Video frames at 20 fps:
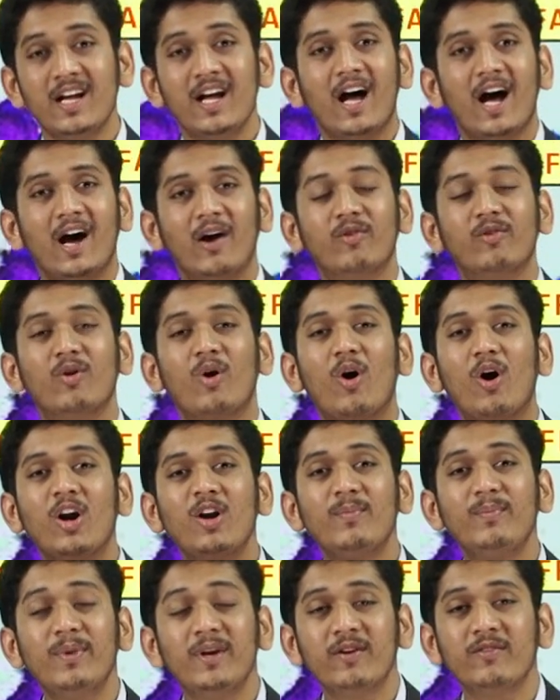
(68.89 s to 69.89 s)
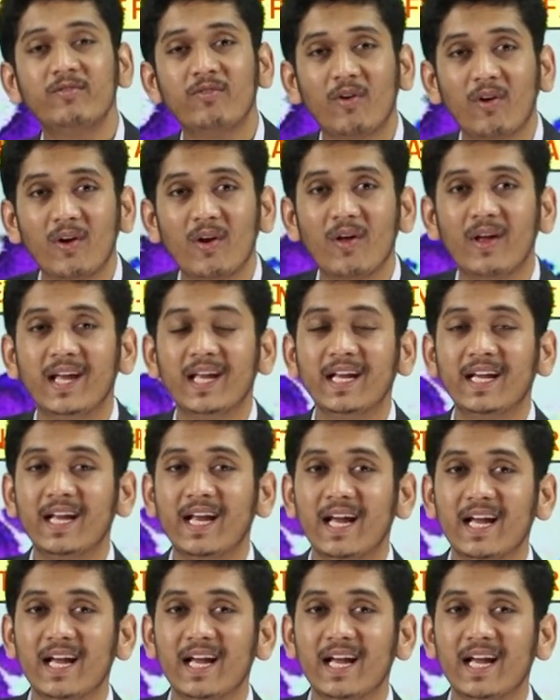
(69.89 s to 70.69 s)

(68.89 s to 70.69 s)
have not been following